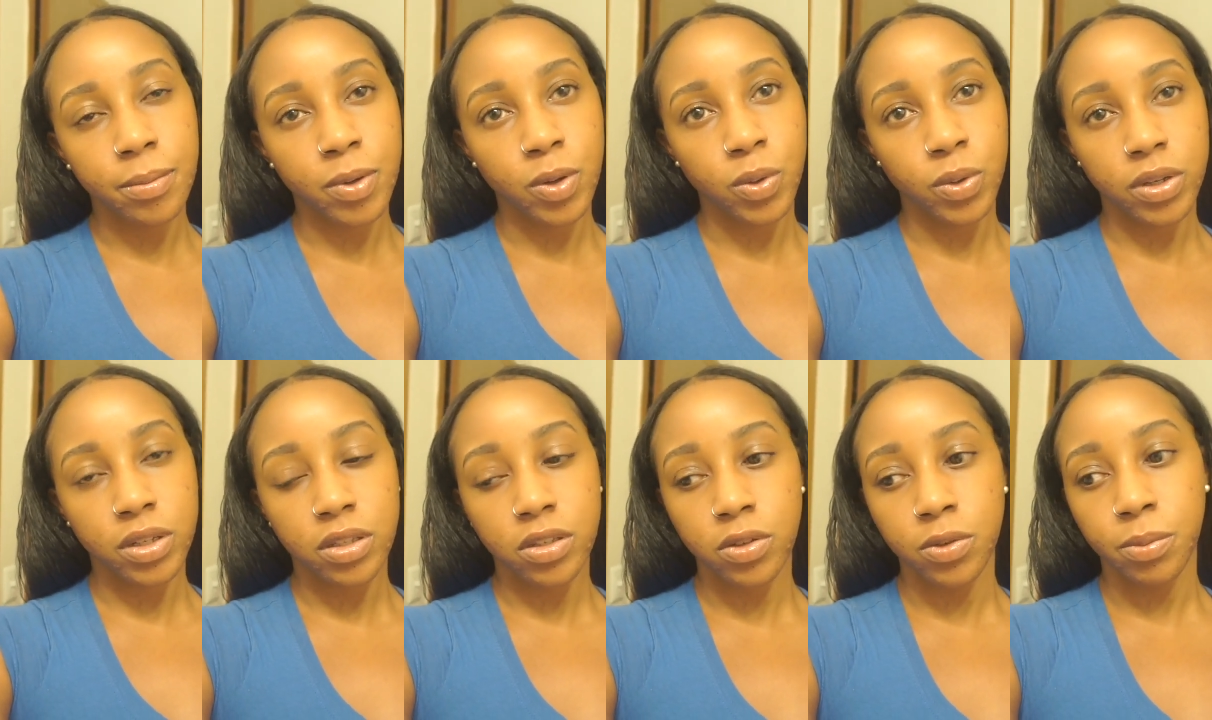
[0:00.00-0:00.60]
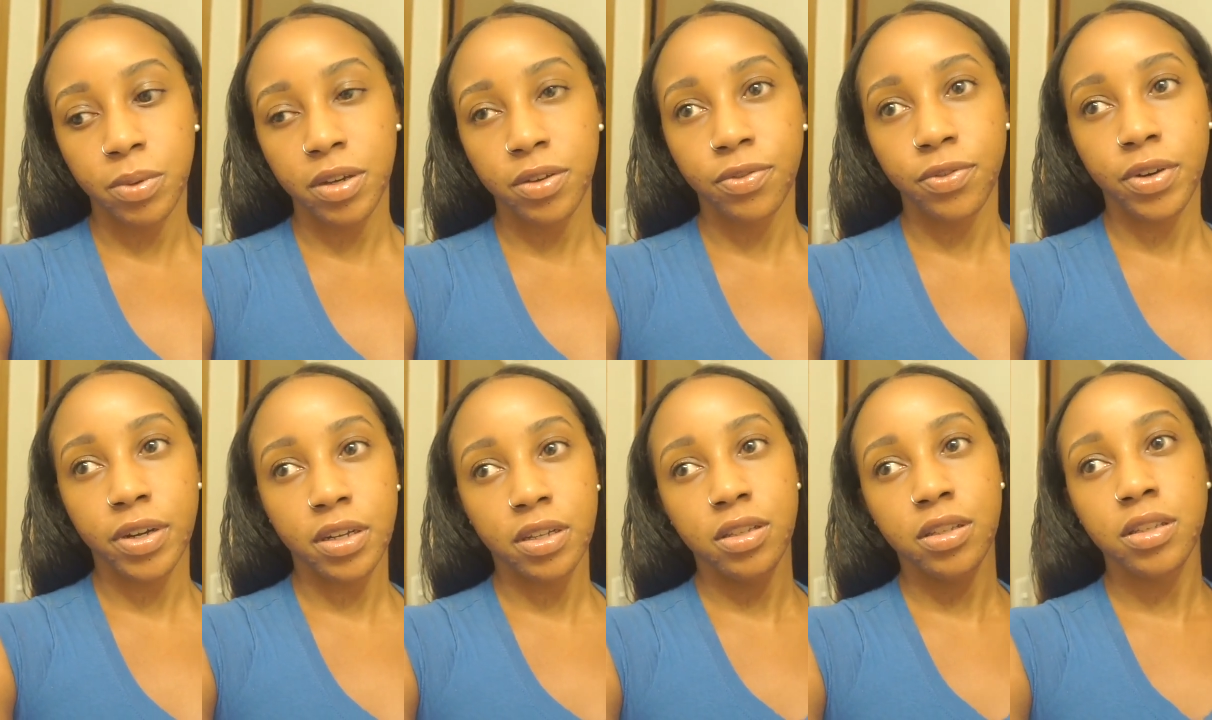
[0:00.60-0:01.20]
I'm going to my
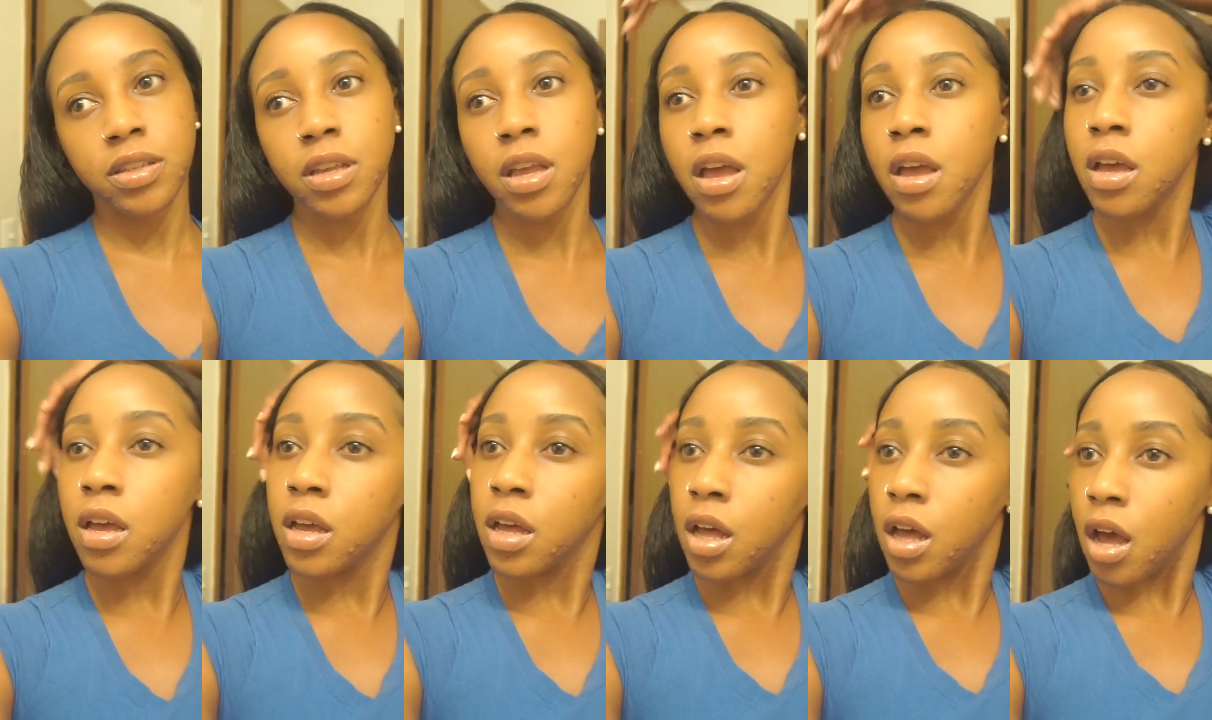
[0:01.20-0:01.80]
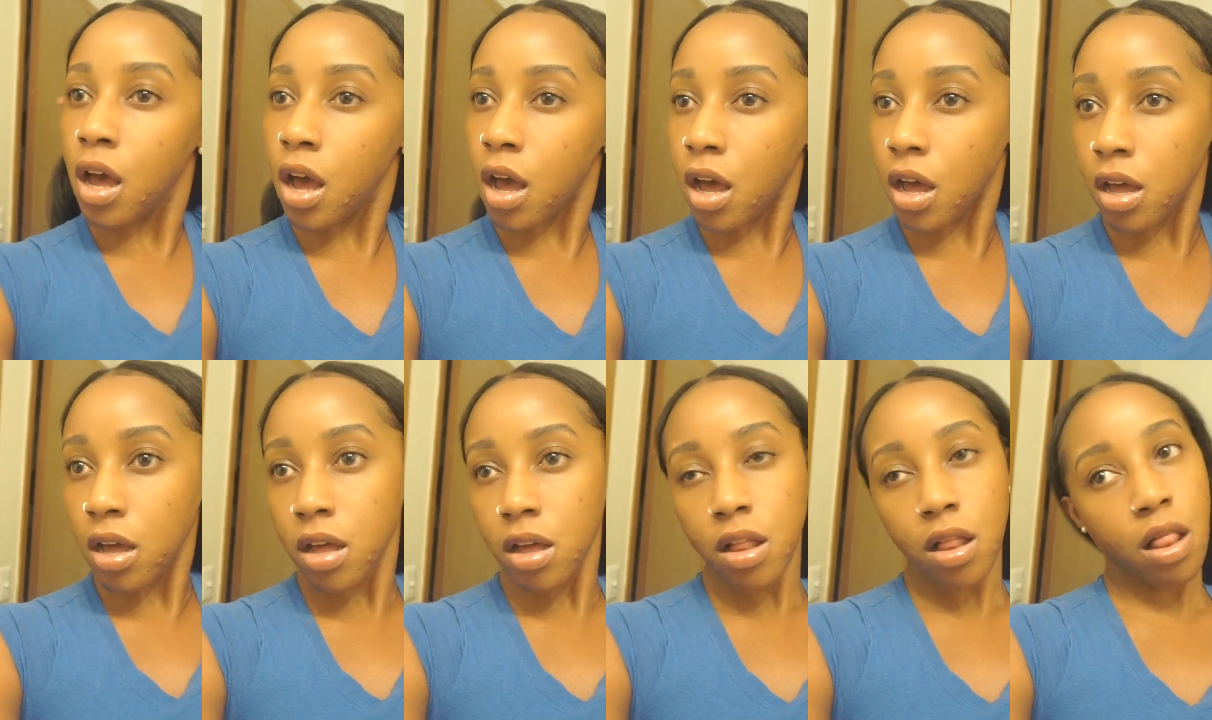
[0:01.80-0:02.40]
friend's
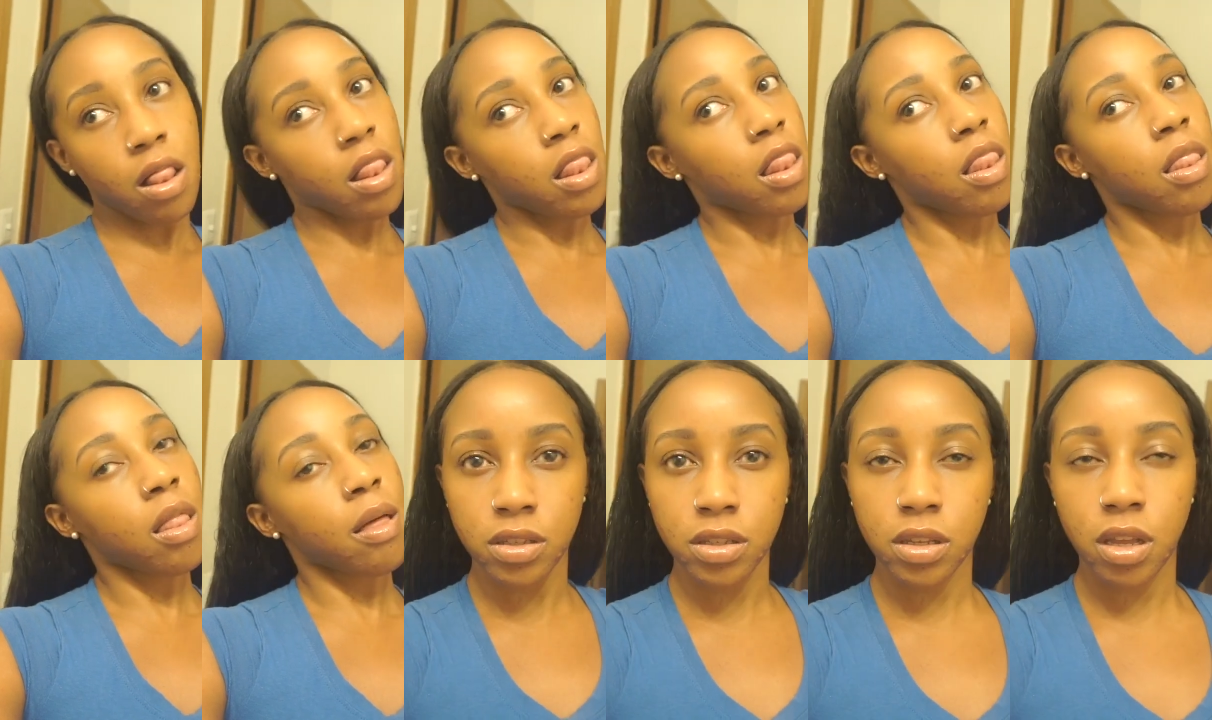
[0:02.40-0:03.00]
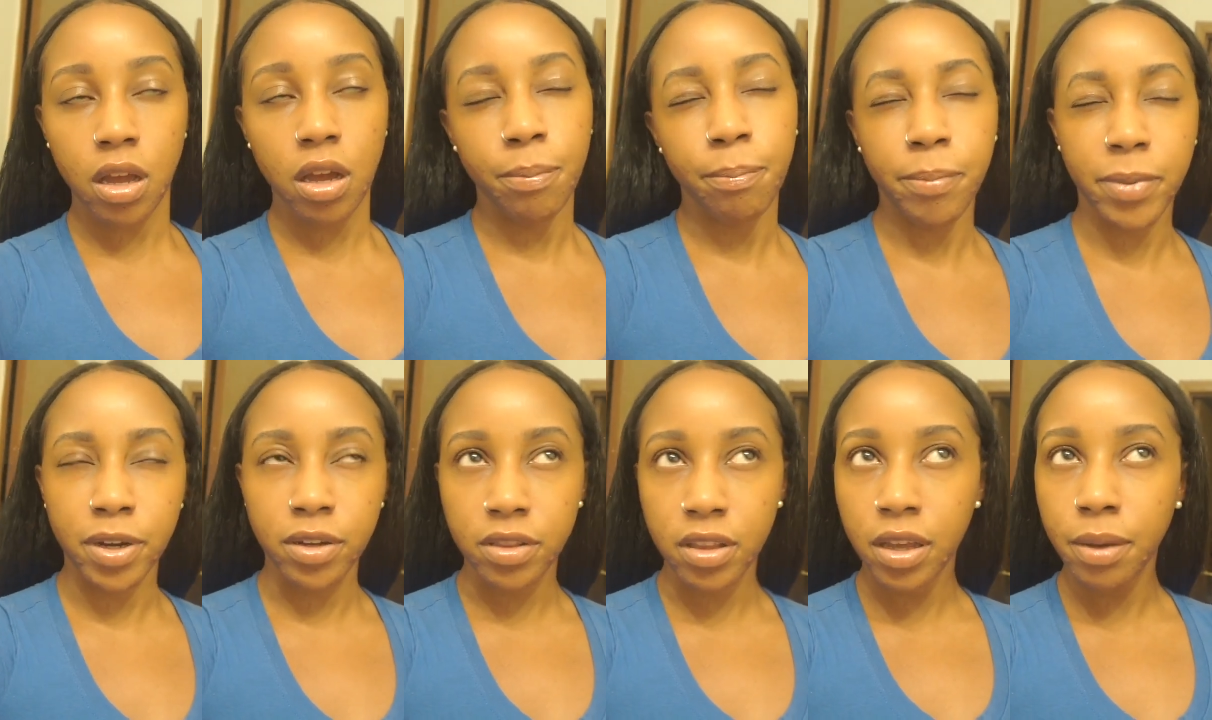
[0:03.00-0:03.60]

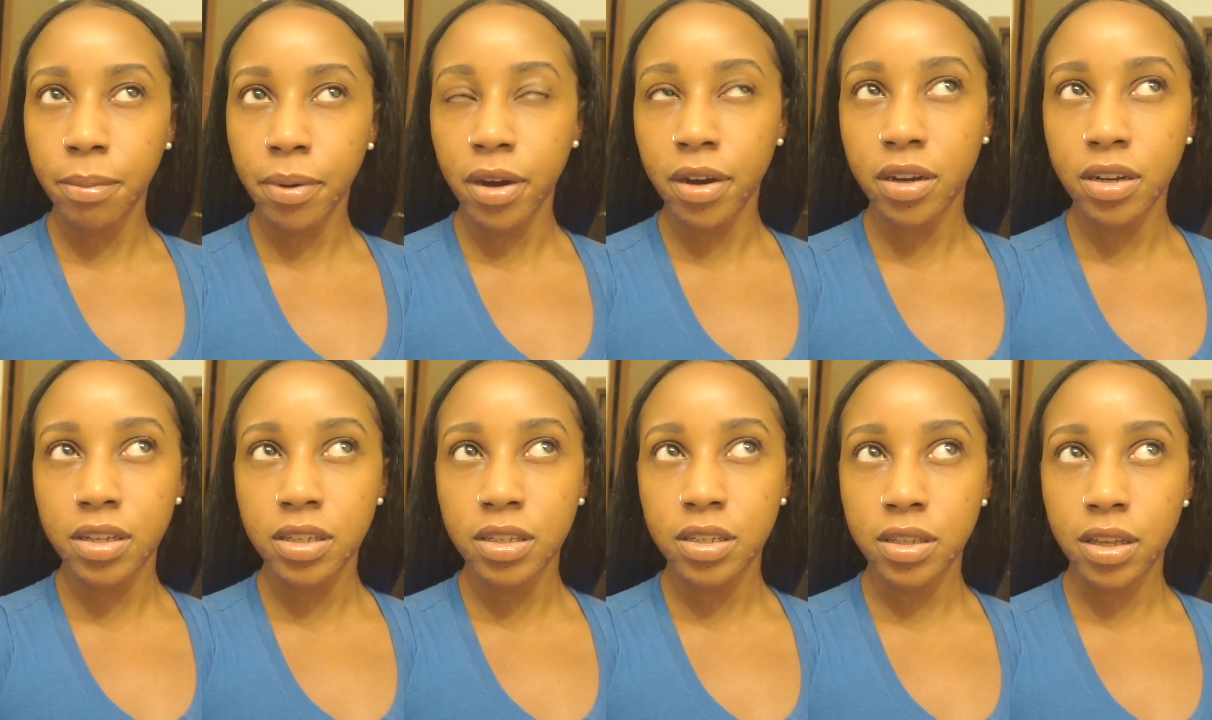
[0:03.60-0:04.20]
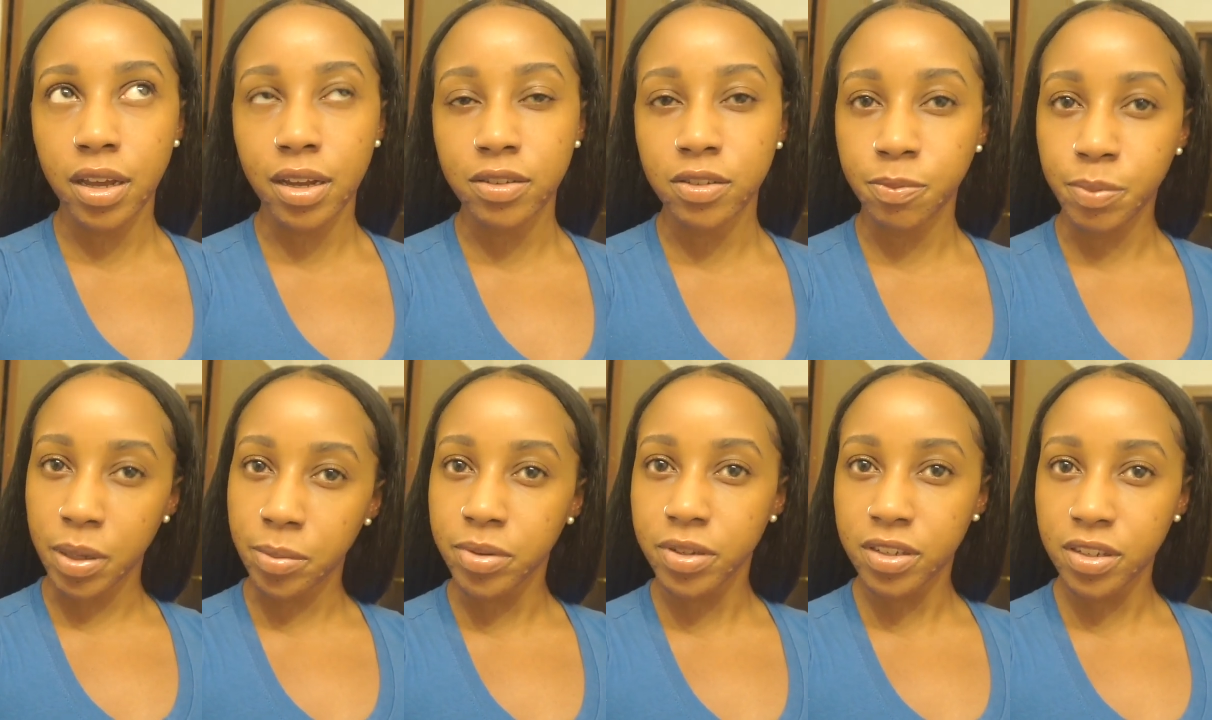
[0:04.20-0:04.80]
birthday party slash
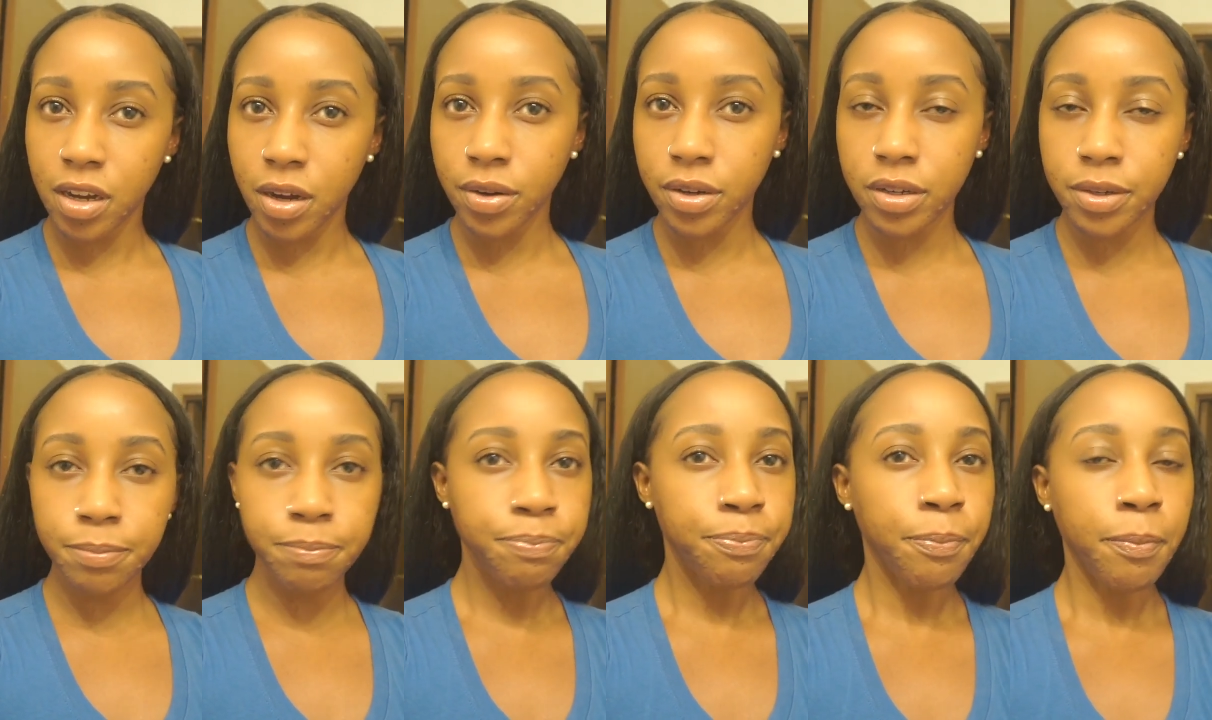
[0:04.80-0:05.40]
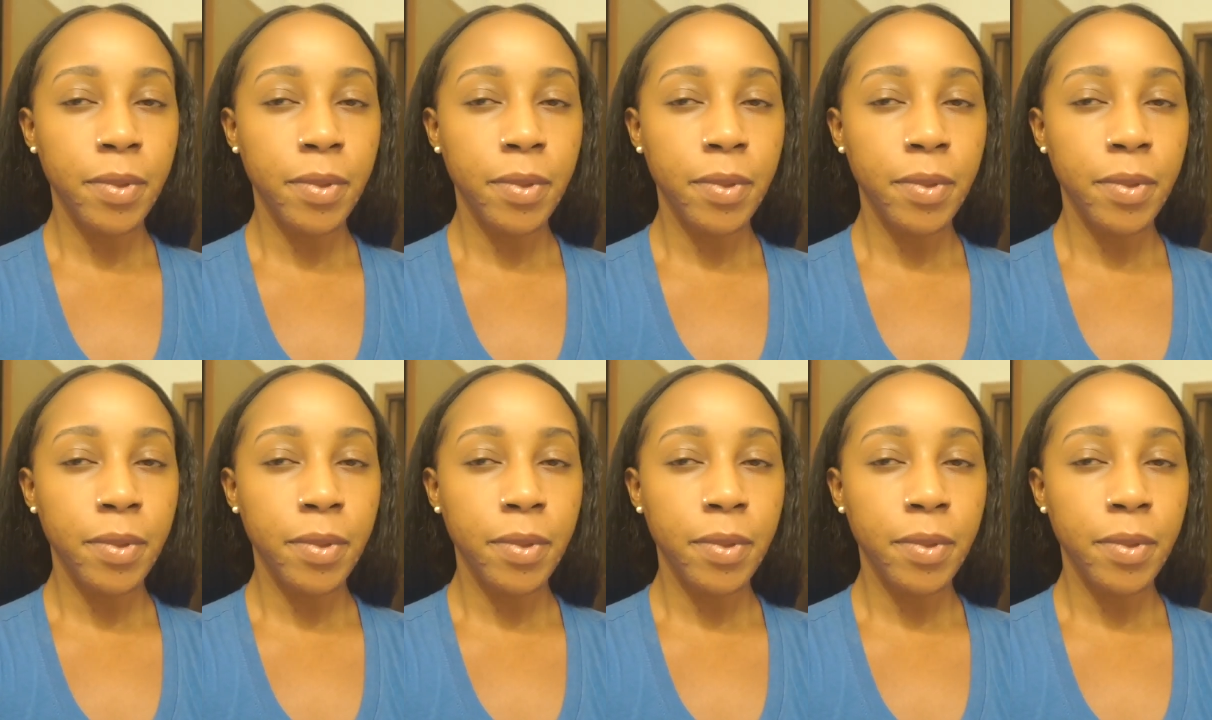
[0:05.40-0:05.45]
baby shower.